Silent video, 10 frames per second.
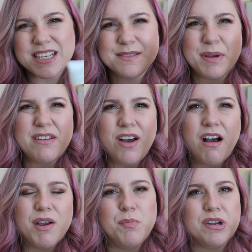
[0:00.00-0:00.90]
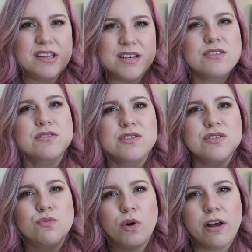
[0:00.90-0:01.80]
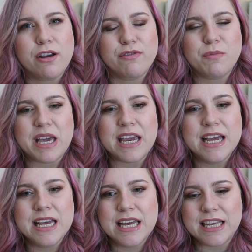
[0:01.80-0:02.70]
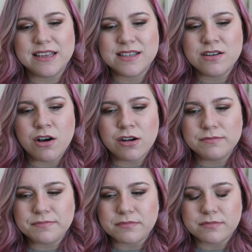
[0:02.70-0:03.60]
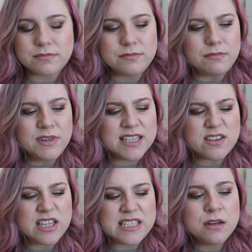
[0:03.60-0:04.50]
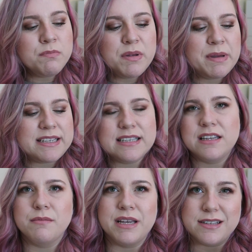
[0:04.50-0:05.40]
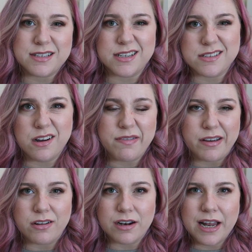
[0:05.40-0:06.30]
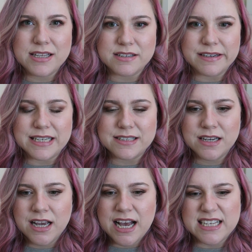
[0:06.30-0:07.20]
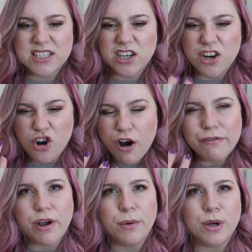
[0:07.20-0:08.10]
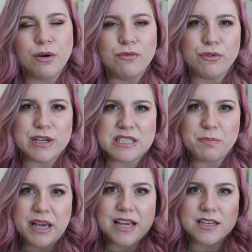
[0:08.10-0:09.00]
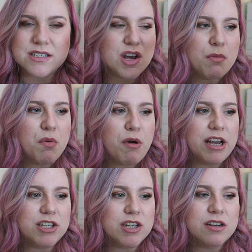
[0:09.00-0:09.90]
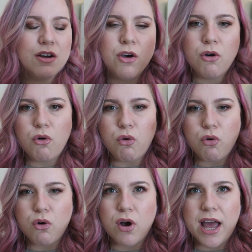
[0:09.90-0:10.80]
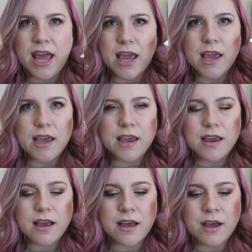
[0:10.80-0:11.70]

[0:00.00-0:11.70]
It's a bit of a hybrid that doesn't work for me. It's got these lumpy bits in that means that it's not a very good cleanser, and it hasn't got enough going on for it to be a dermabrasion or a